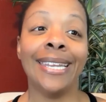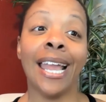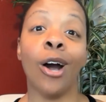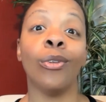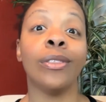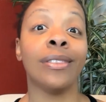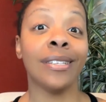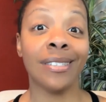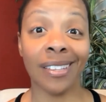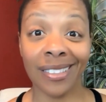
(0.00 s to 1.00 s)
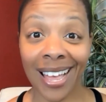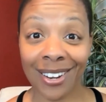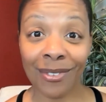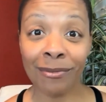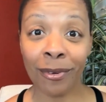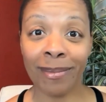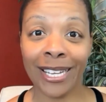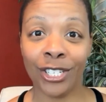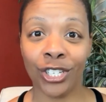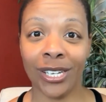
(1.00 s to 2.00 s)
Now, this is a lot of
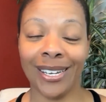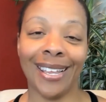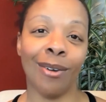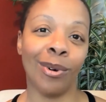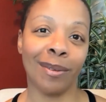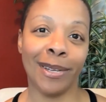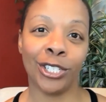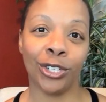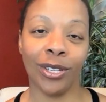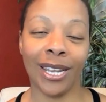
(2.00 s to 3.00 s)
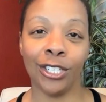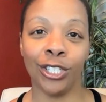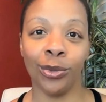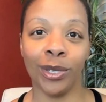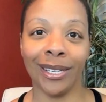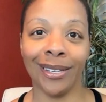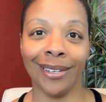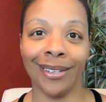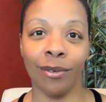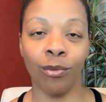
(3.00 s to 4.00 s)
information, and I want to make sure that I do it
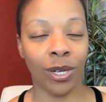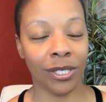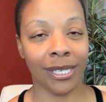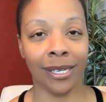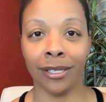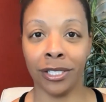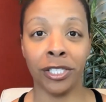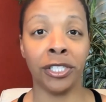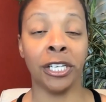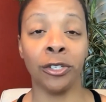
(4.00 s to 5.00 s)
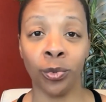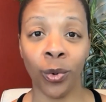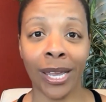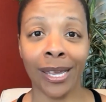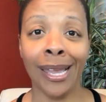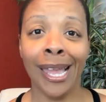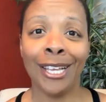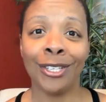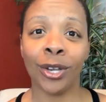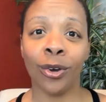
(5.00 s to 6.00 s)
in, once again, a succinct way.
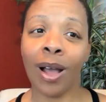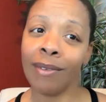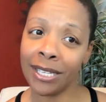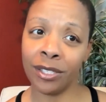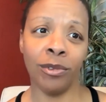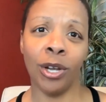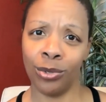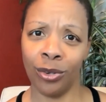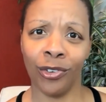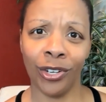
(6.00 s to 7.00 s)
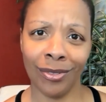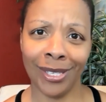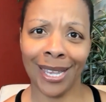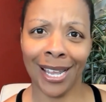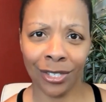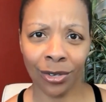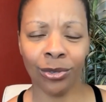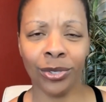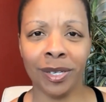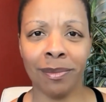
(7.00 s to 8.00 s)
So I've got some notes over here on the side, so
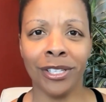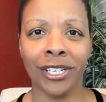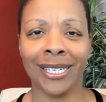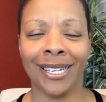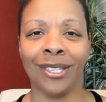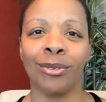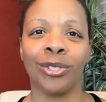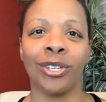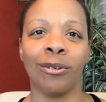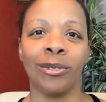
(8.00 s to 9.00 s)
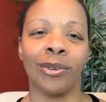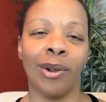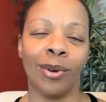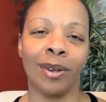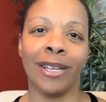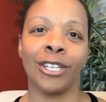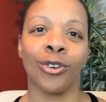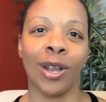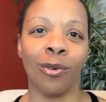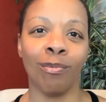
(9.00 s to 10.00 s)
you'll see me looking at those notes. So I want to make
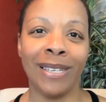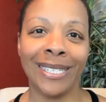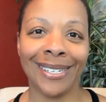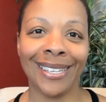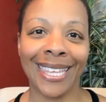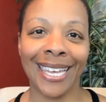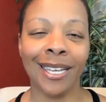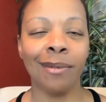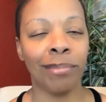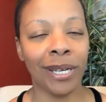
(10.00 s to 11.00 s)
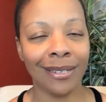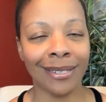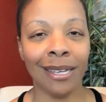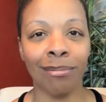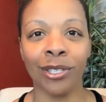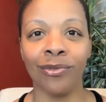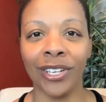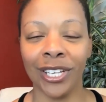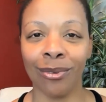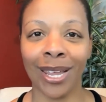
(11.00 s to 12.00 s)
sure I don't miss anything, but keep this
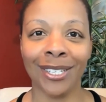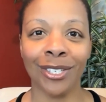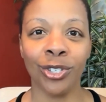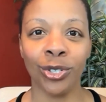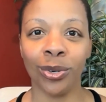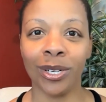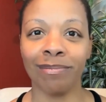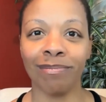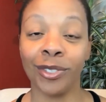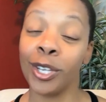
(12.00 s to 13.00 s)
video nice and short.